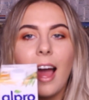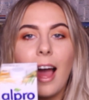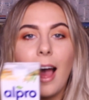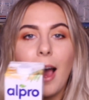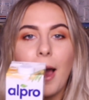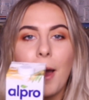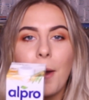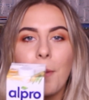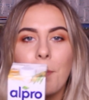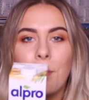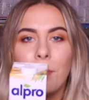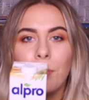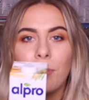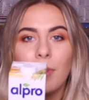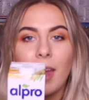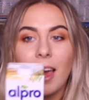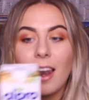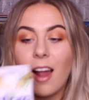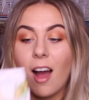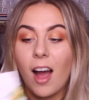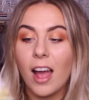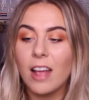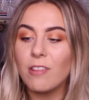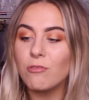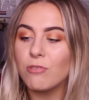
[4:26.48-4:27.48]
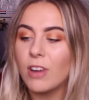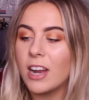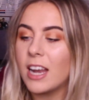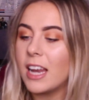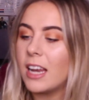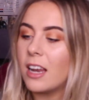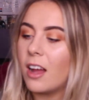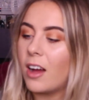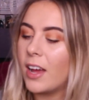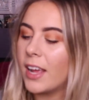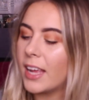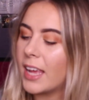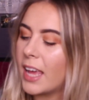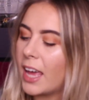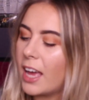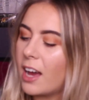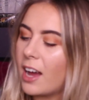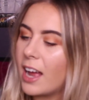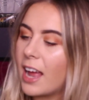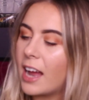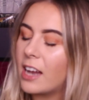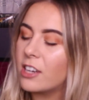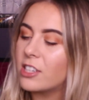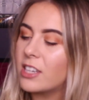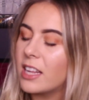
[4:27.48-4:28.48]
And I really like it.
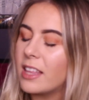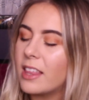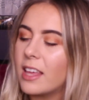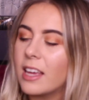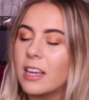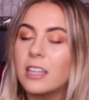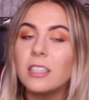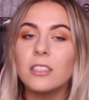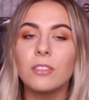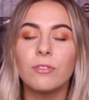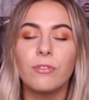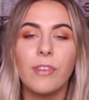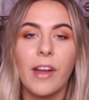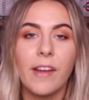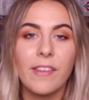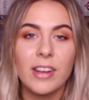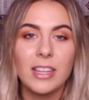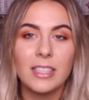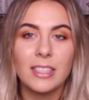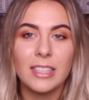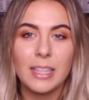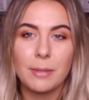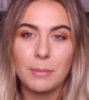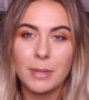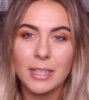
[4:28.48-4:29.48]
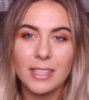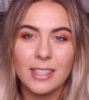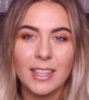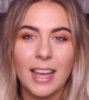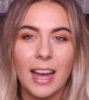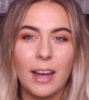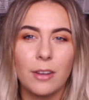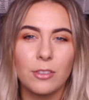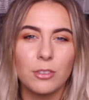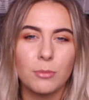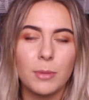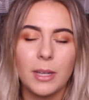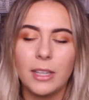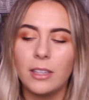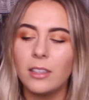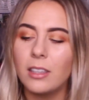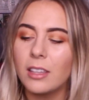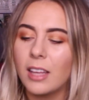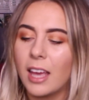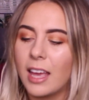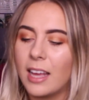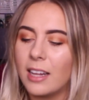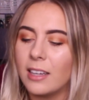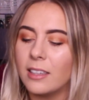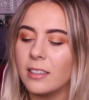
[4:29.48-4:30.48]
I actually think it's very similar to cow's milk
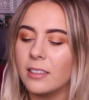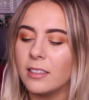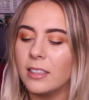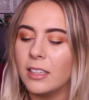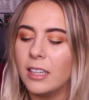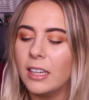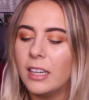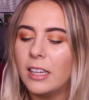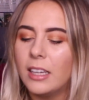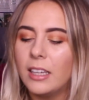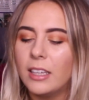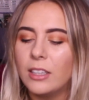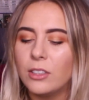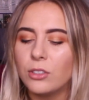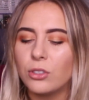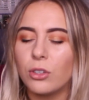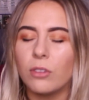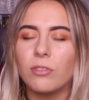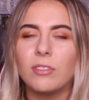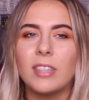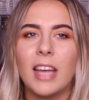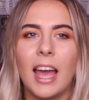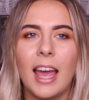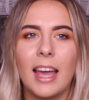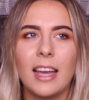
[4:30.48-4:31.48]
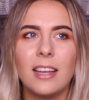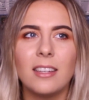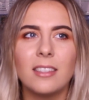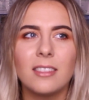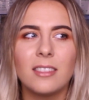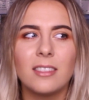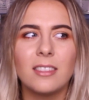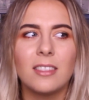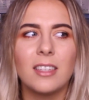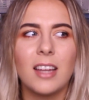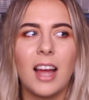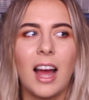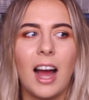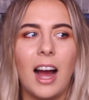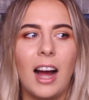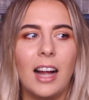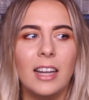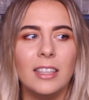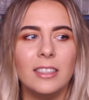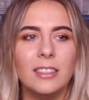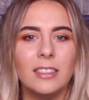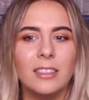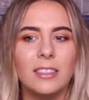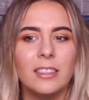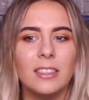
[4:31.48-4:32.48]
in sort of taste
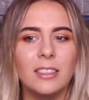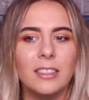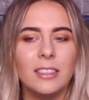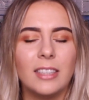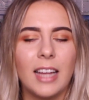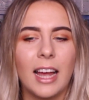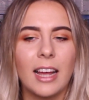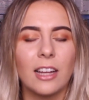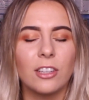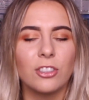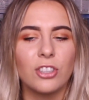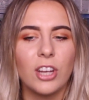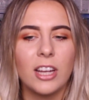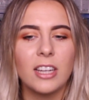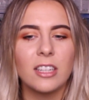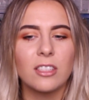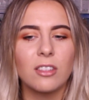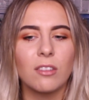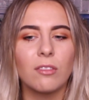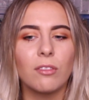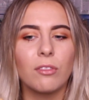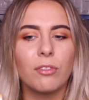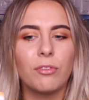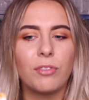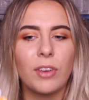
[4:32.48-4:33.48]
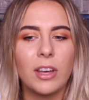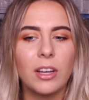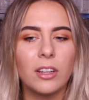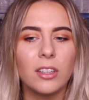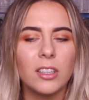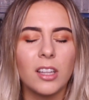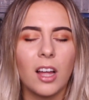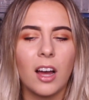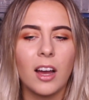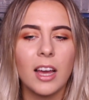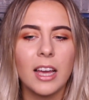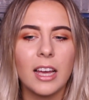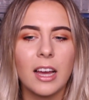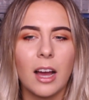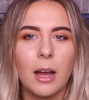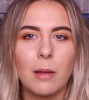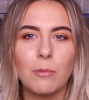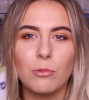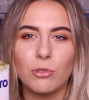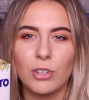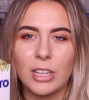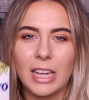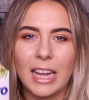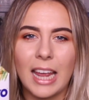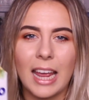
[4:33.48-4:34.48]
and texture. It doesn't feel like I'm
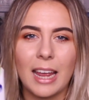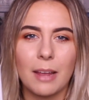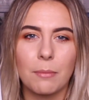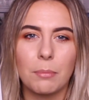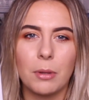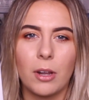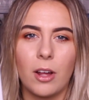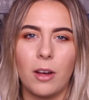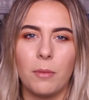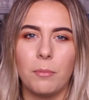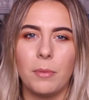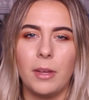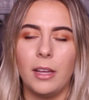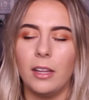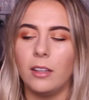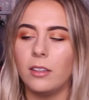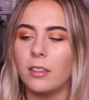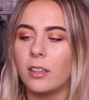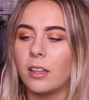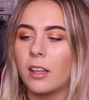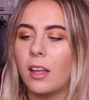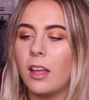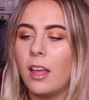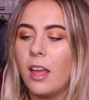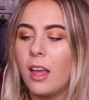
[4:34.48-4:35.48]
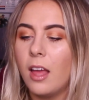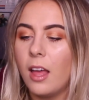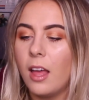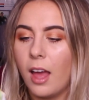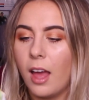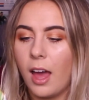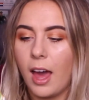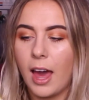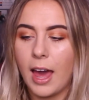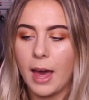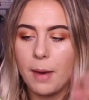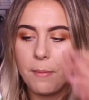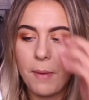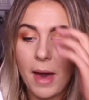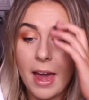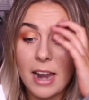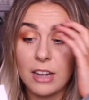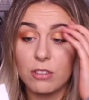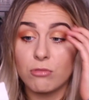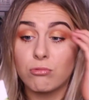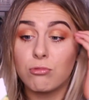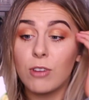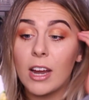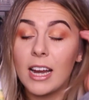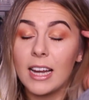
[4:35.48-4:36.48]
drinking plant milk. And
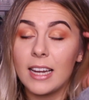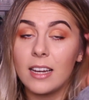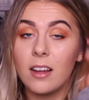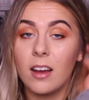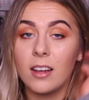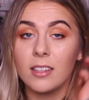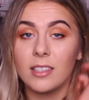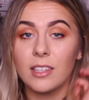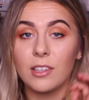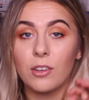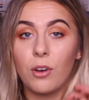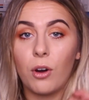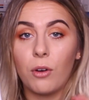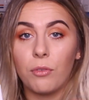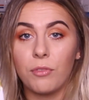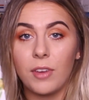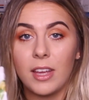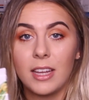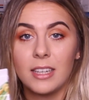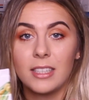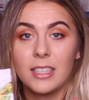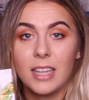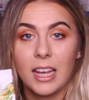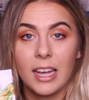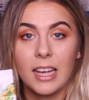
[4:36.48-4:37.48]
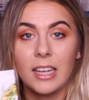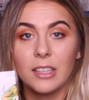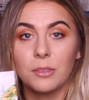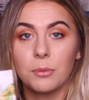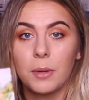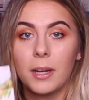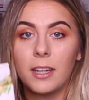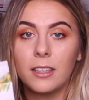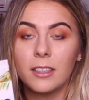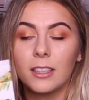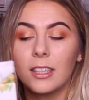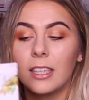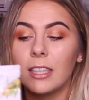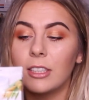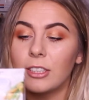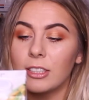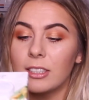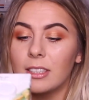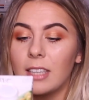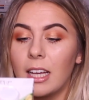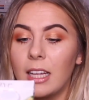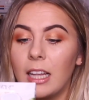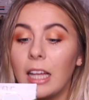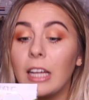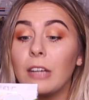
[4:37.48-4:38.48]
it's really nice in coffee and tea as well, can I just
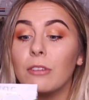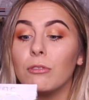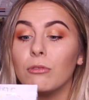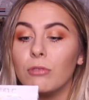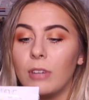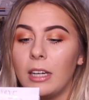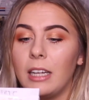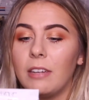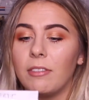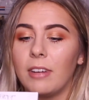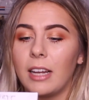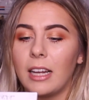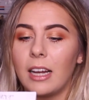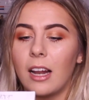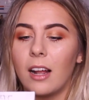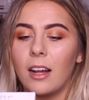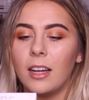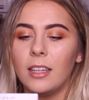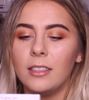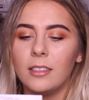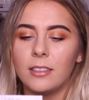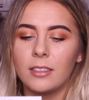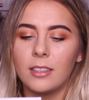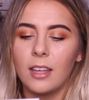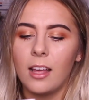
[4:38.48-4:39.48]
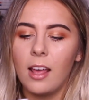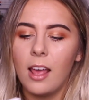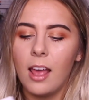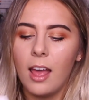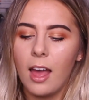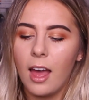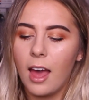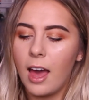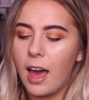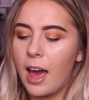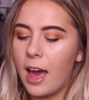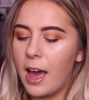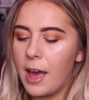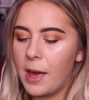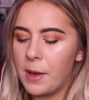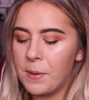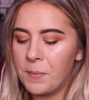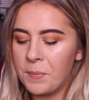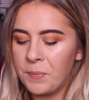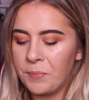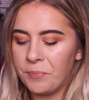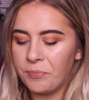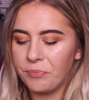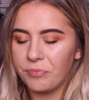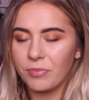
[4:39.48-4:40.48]
say, like really nice.
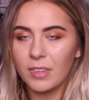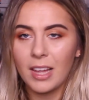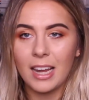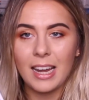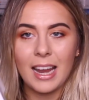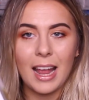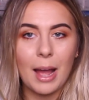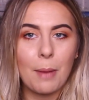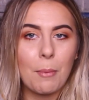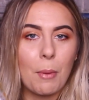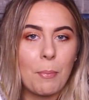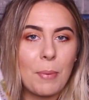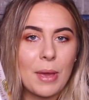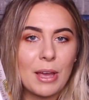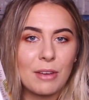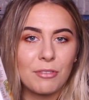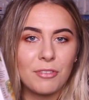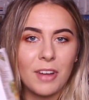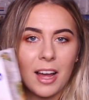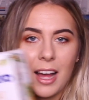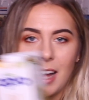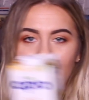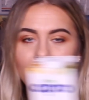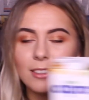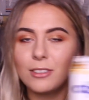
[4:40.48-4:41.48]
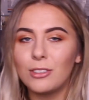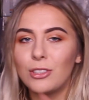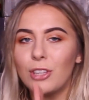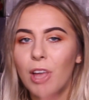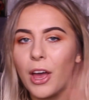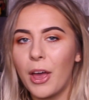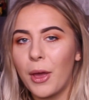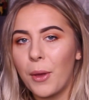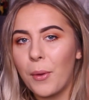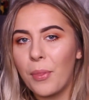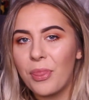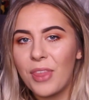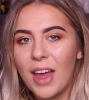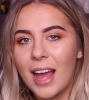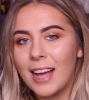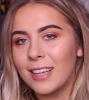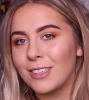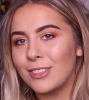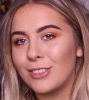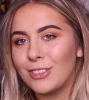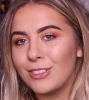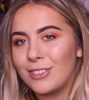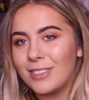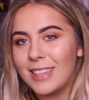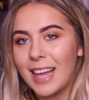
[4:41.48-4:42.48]
And yeah, I'm a big fan, so
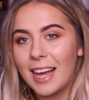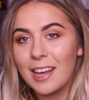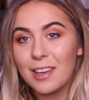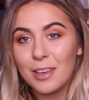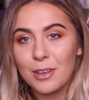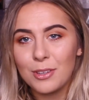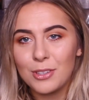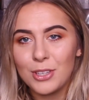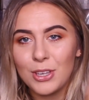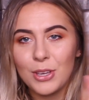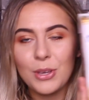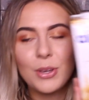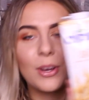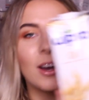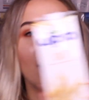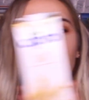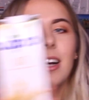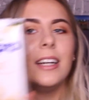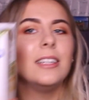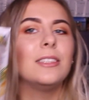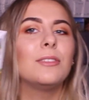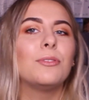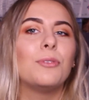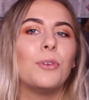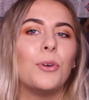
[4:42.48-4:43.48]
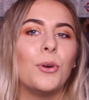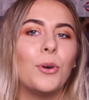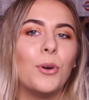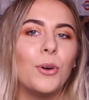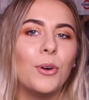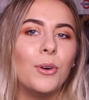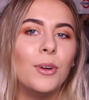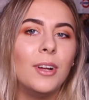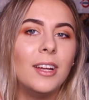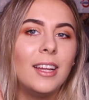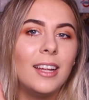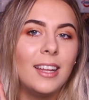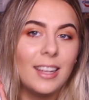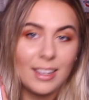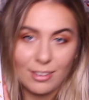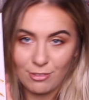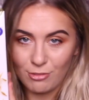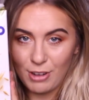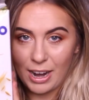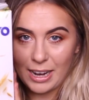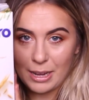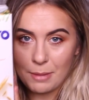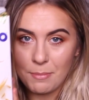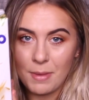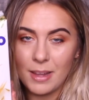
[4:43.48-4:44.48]
thank you to you guys for
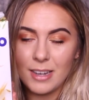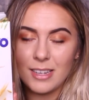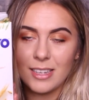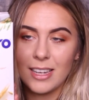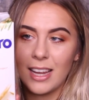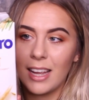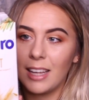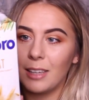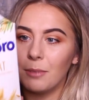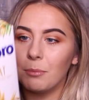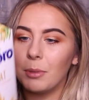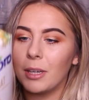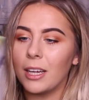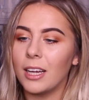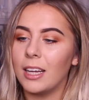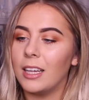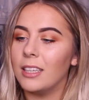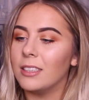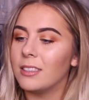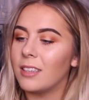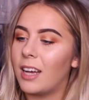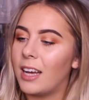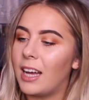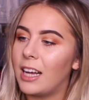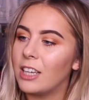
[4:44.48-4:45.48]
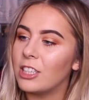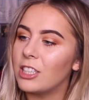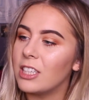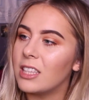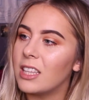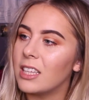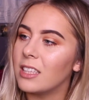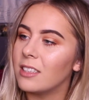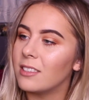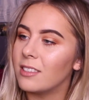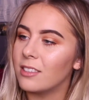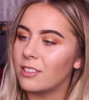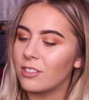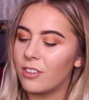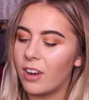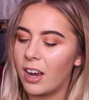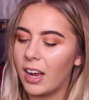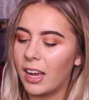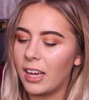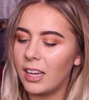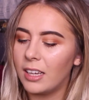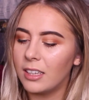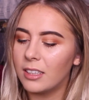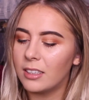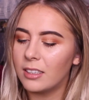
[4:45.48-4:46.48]
recommending, because I actually think this is
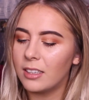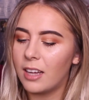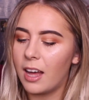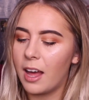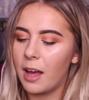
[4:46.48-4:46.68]
great.